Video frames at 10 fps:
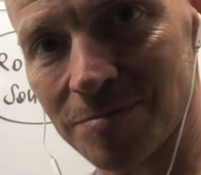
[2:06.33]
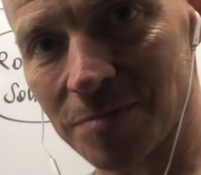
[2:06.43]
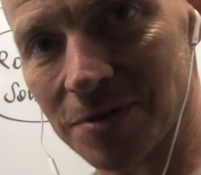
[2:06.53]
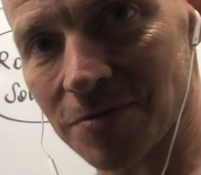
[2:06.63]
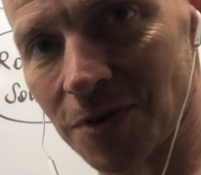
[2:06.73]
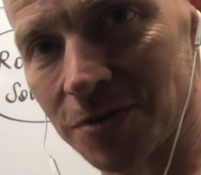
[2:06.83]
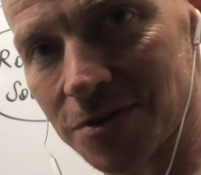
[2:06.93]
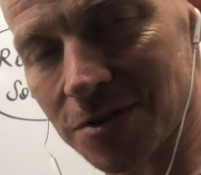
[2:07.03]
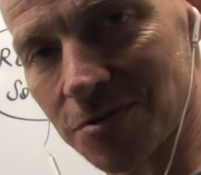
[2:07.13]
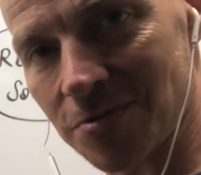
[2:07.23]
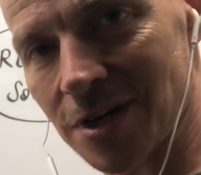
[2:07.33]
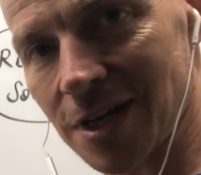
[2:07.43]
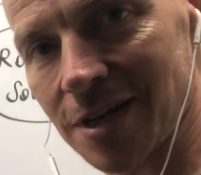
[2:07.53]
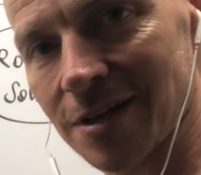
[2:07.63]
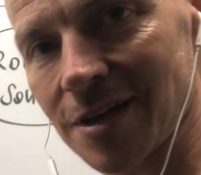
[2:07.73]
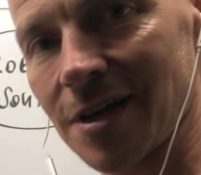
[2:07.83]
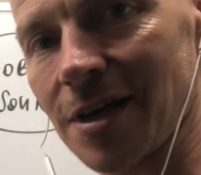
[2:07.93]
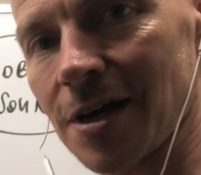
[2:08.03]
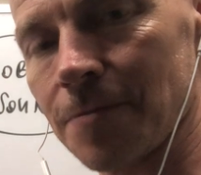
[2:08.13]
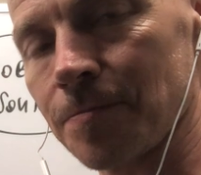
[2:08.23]
of nonsense really,
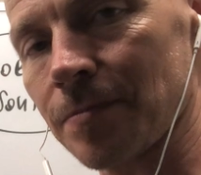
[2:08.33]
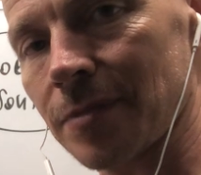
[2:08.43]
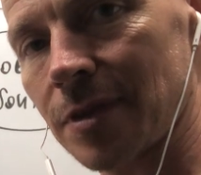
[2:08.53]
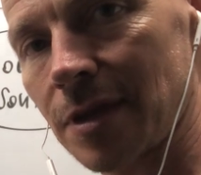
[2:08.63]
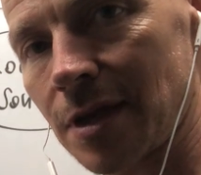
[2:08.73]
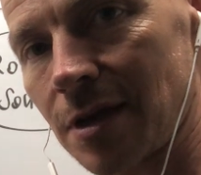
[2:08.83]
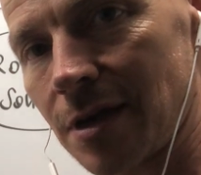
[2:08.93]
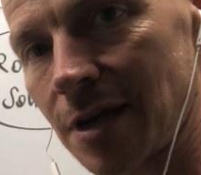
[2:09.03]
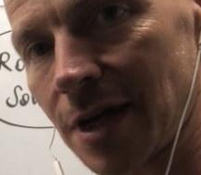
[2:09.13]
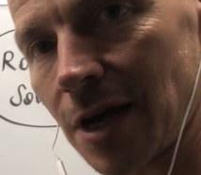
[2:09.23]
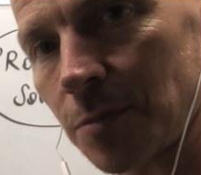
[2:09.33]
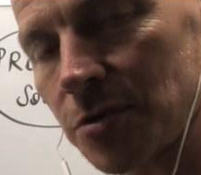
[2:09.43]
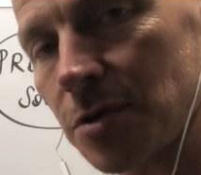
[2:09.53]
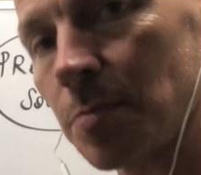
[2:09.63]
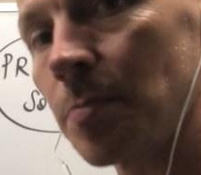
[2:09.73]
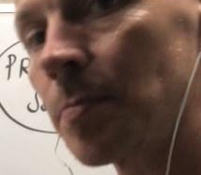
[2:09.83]
it helps you